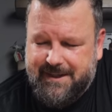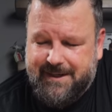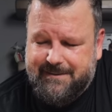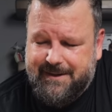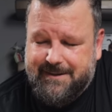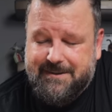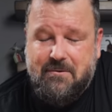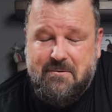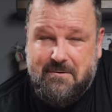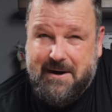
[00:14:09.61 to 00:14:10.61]
It is
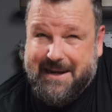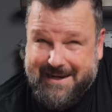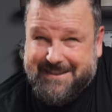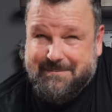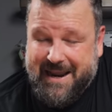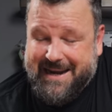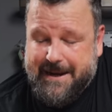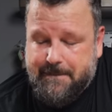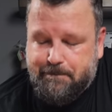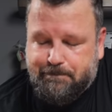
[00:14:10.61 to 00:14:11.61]
really
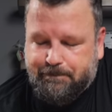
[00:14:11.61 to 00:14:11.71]
smelly.